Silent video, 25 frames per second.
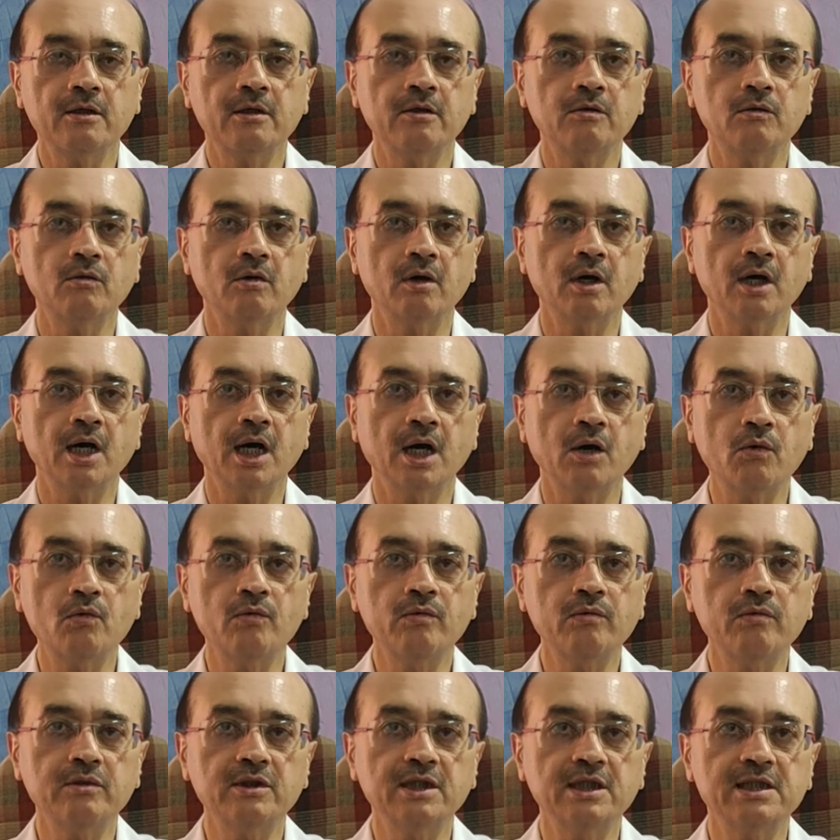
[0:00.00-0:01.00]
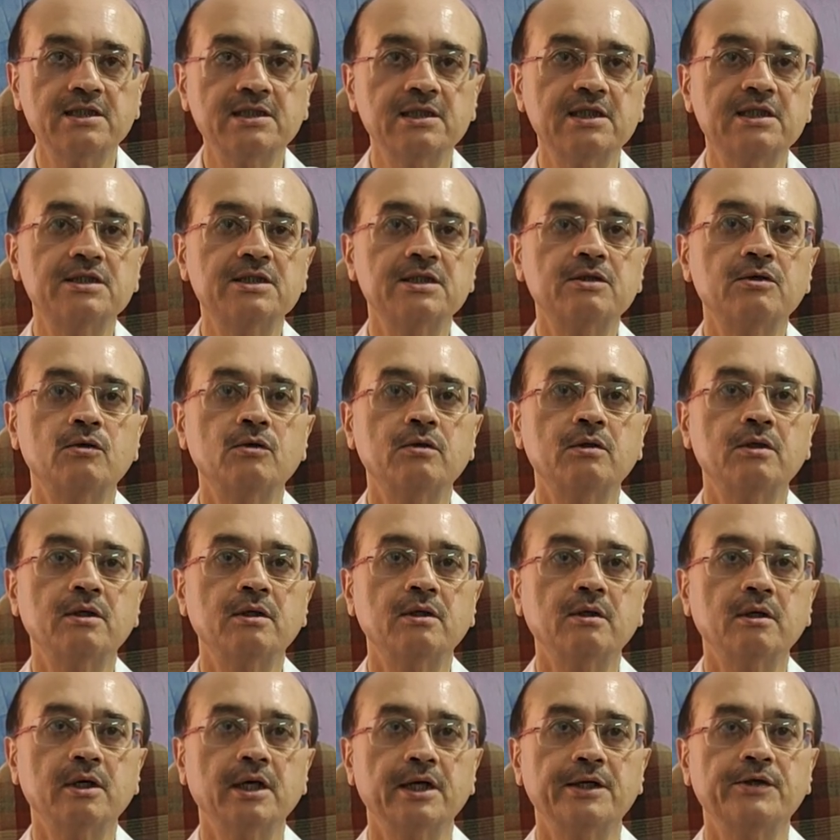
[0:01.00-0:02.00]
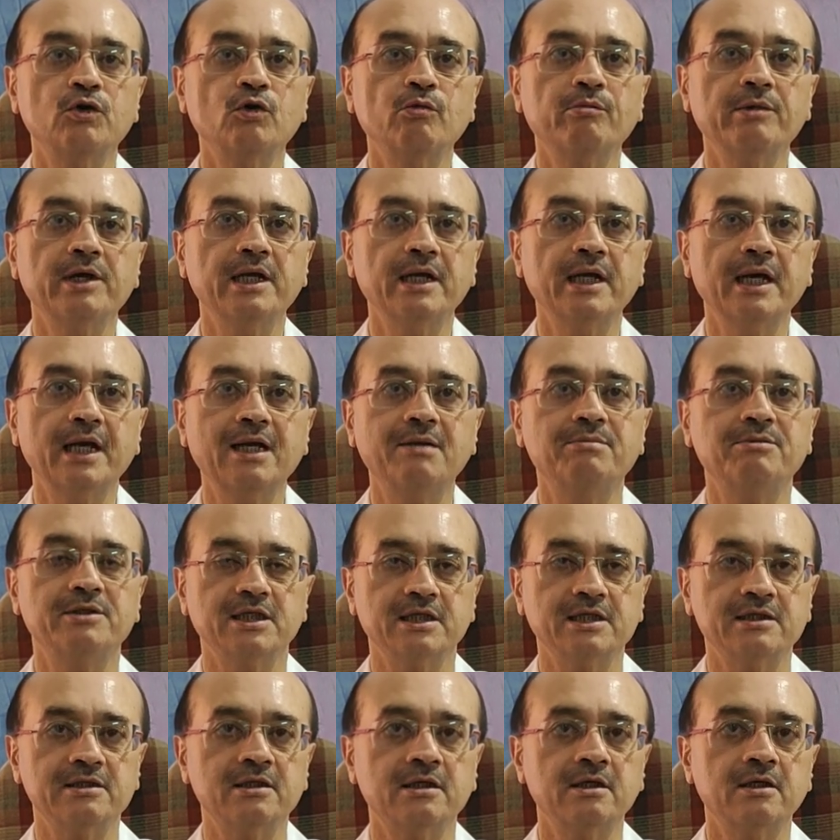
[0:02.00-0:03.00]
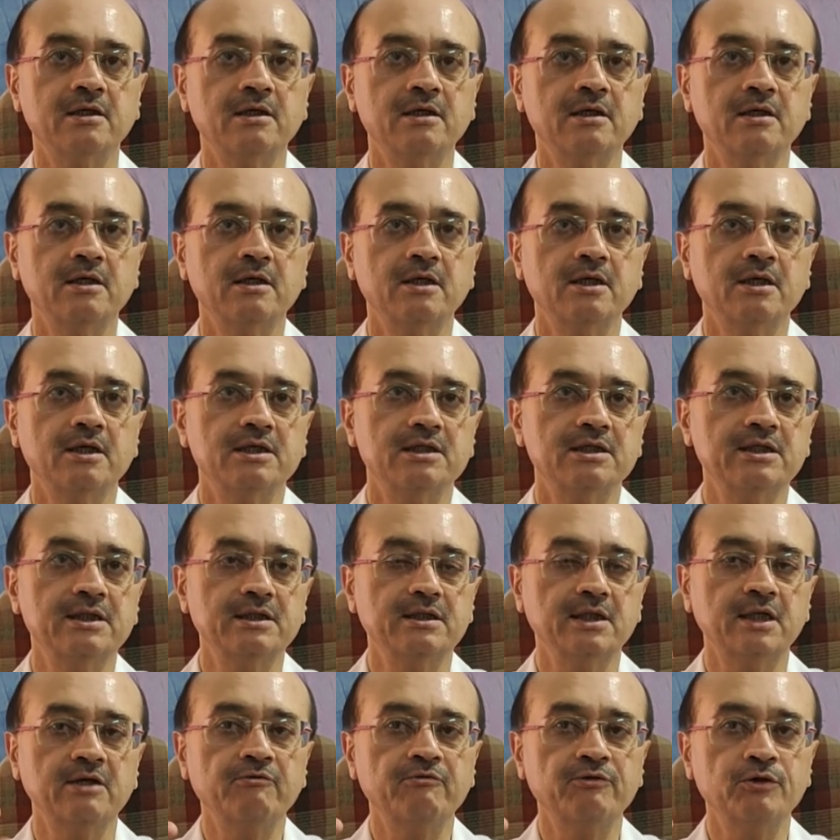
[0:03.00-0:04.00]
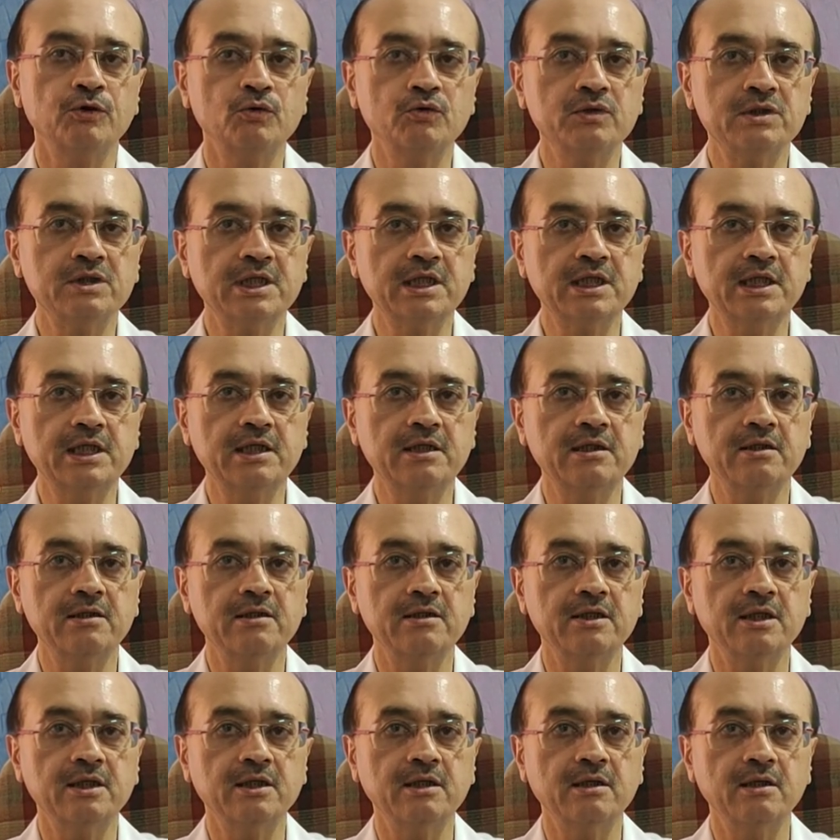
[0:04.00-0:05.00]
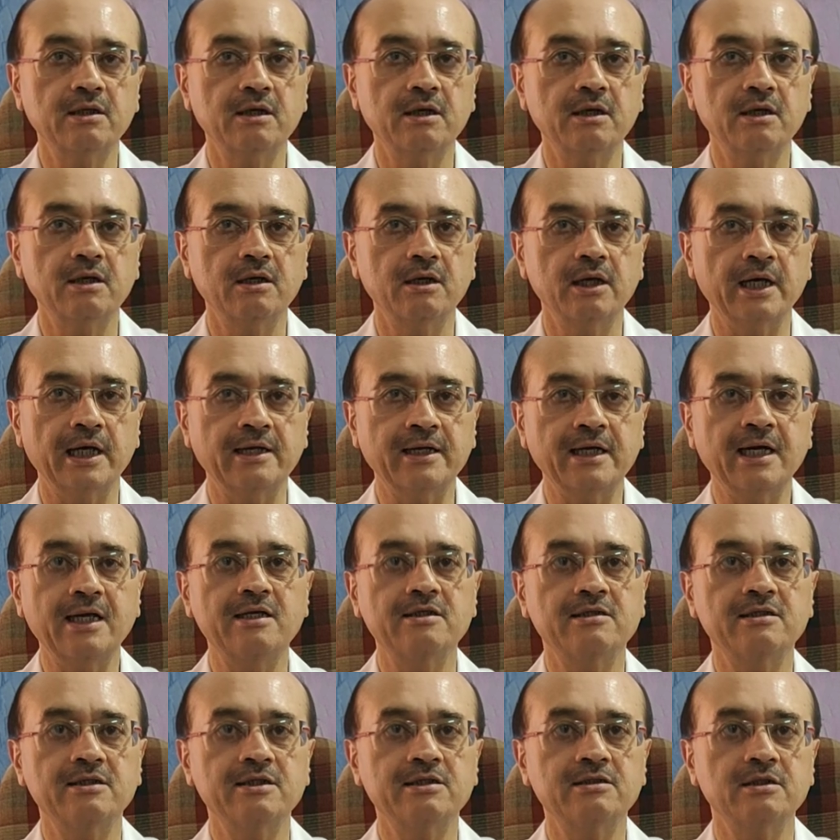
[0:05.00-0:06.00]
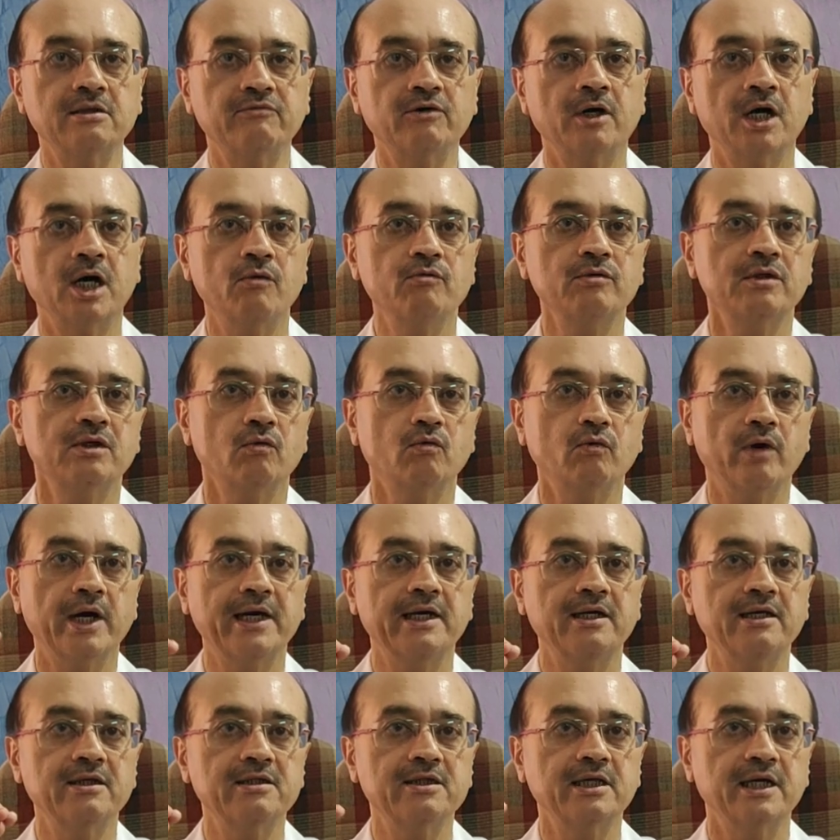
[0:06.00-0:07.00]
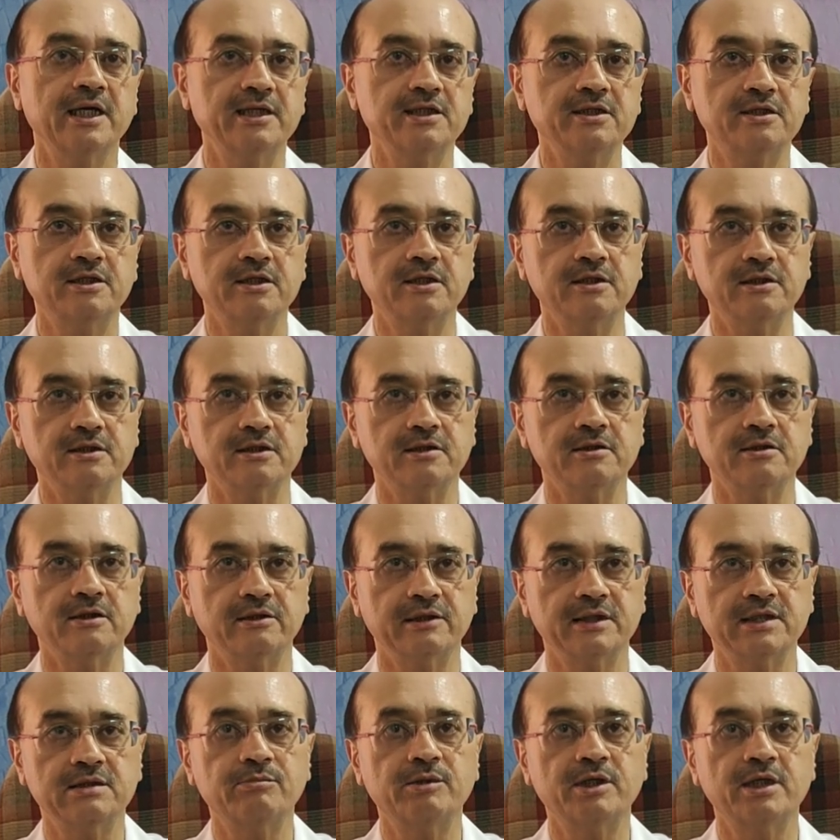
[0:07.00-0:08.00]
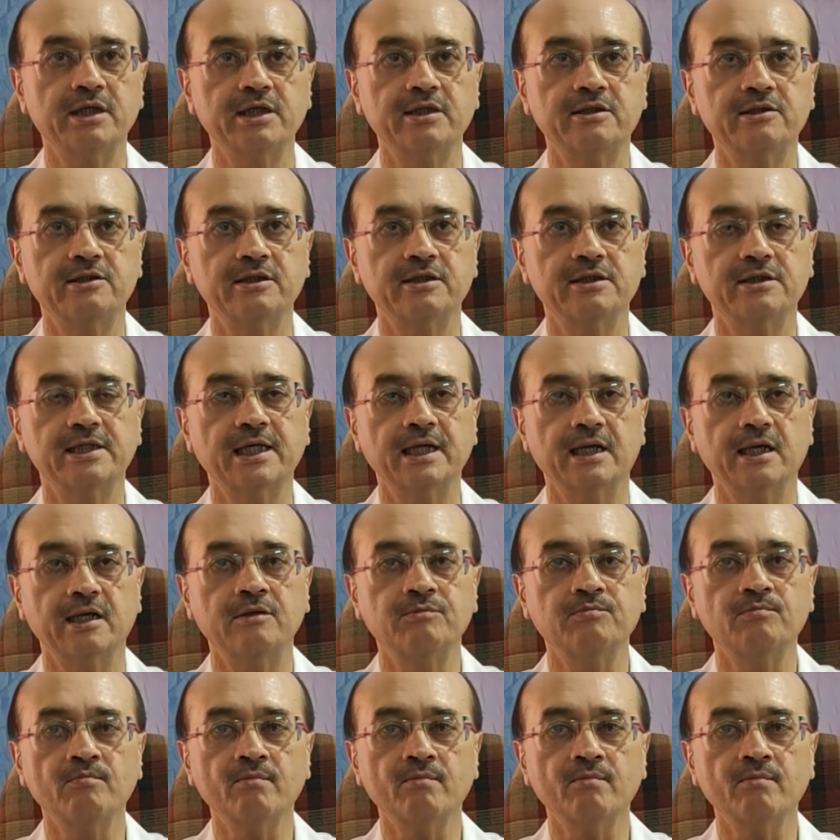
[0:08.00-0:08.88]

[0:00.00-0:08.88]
Now, how does this curcumin helps us? See, if you see the analysis of how the virus enters the respiratory cell,